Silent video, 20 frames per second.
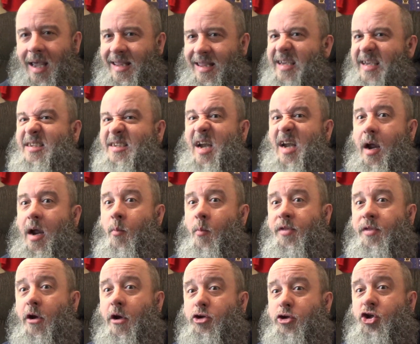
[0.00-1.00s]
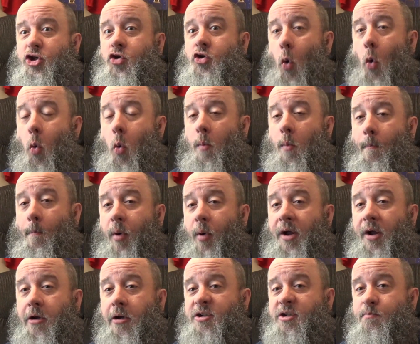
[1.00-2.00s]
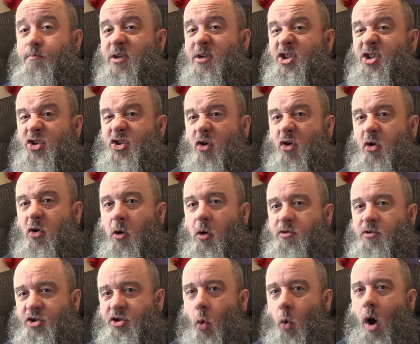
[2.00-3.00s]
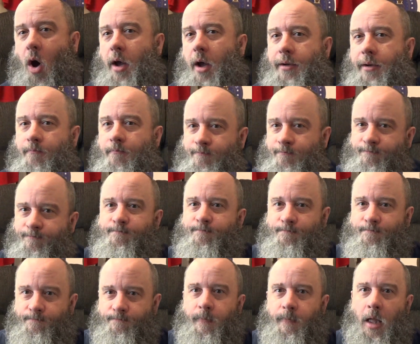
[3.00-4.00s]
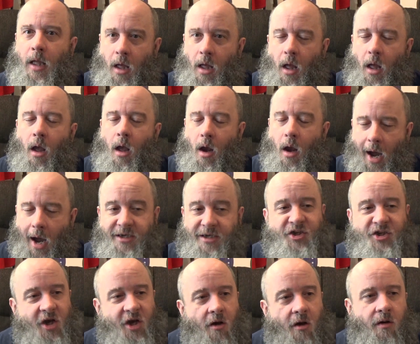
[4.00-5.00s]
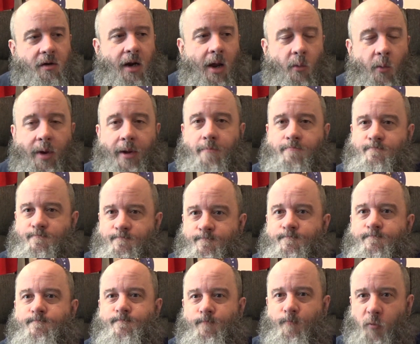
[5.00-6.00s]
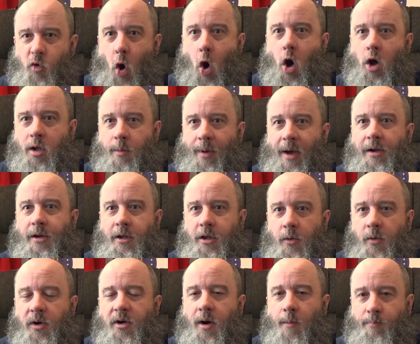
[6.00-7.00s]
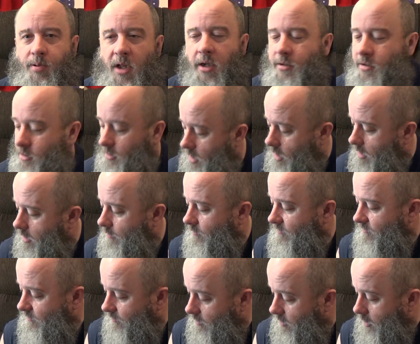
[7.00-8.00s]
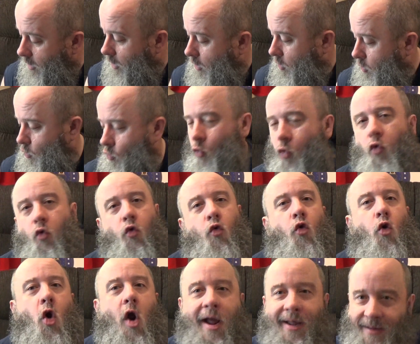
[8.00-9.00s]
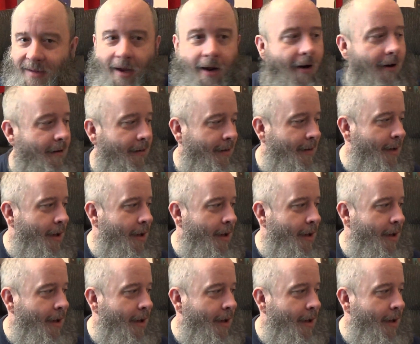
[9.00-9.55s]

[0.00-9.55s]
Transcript: this time with their Stormbringers Bezerker squad. I saw it and I went, talk about a unit of Blood Claws. Right there.